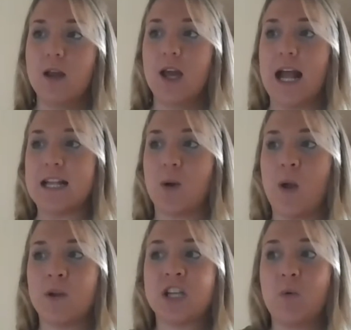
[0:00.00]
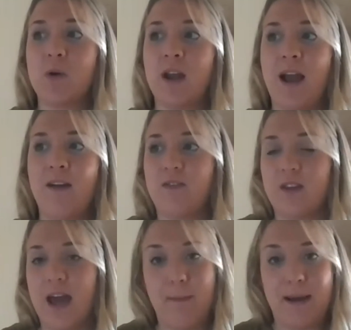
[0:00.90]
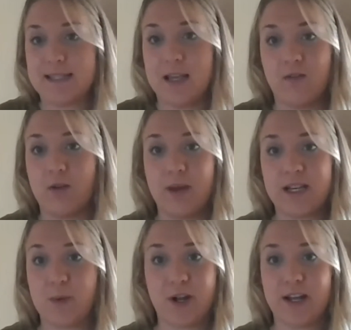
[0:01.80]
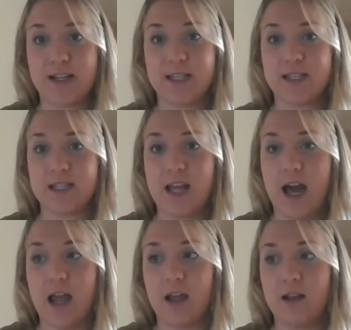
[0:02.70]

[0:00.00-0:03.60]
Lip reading: And so I wish I wouldn't have kept myself from experiences that